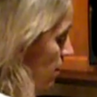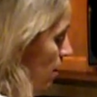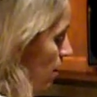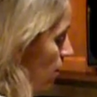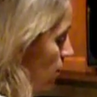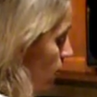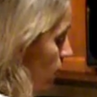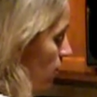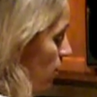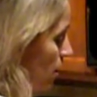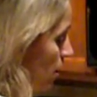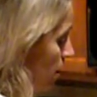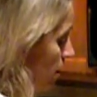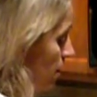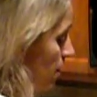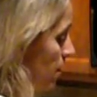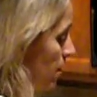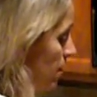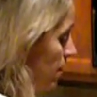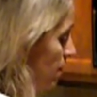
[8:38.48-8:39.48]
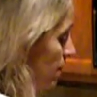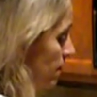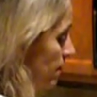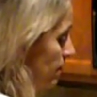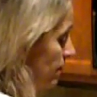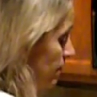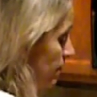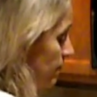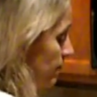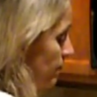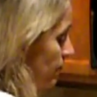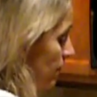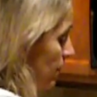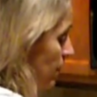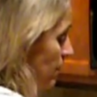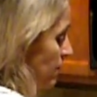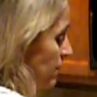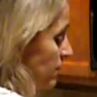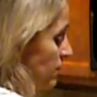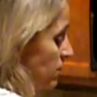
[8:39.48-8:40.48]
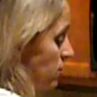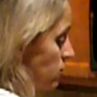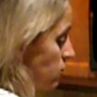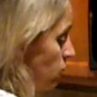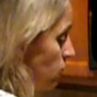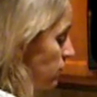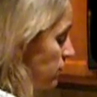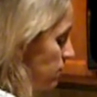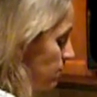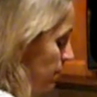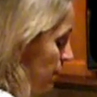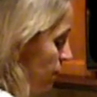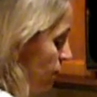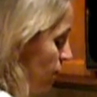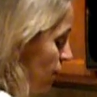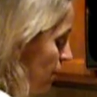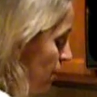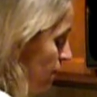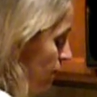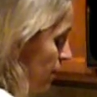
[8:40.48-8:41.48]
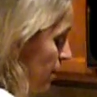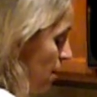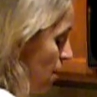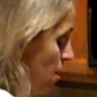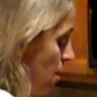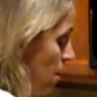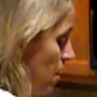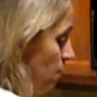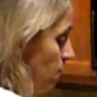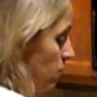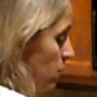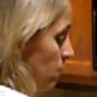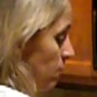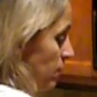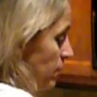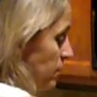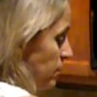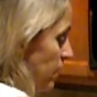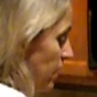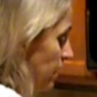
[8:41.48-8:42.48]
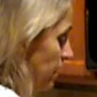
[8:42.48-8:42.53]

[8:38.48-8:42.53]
so this is going to be very hot when we